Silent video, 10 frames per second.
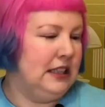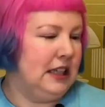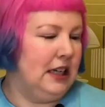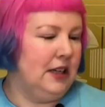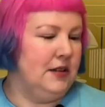
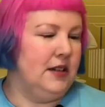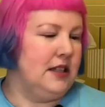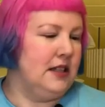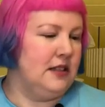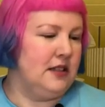Um,
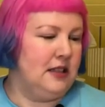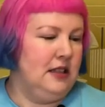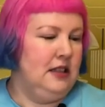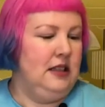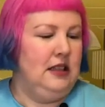this is
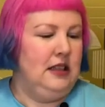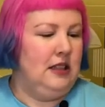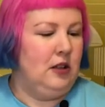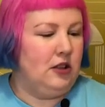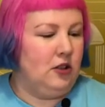
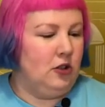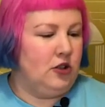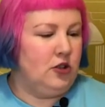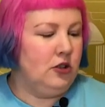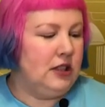called
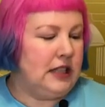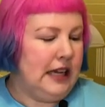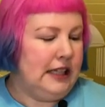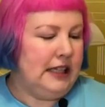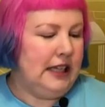Sugar
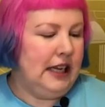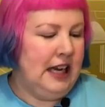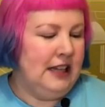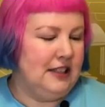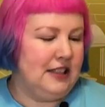Daddy
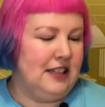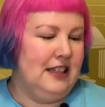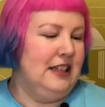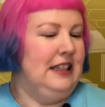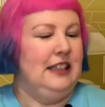and
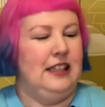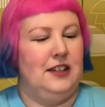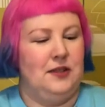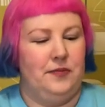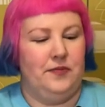
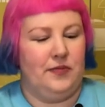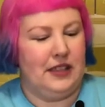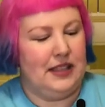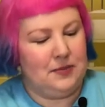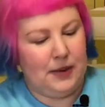um,
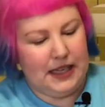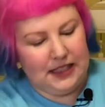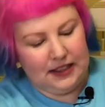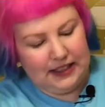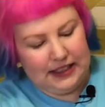it's
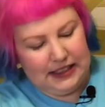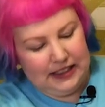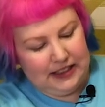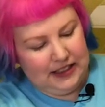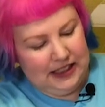
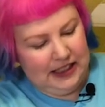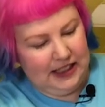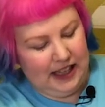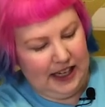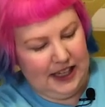basically
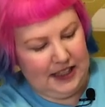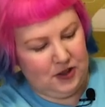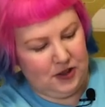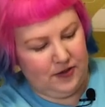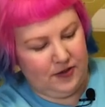a
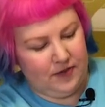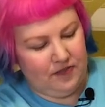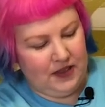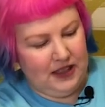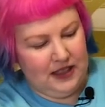sort of,
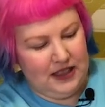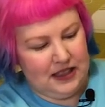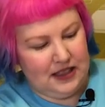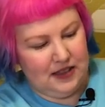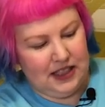
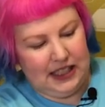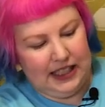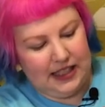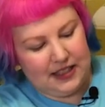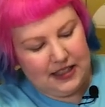I
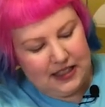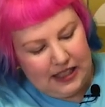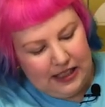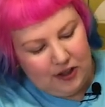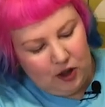guess, a scene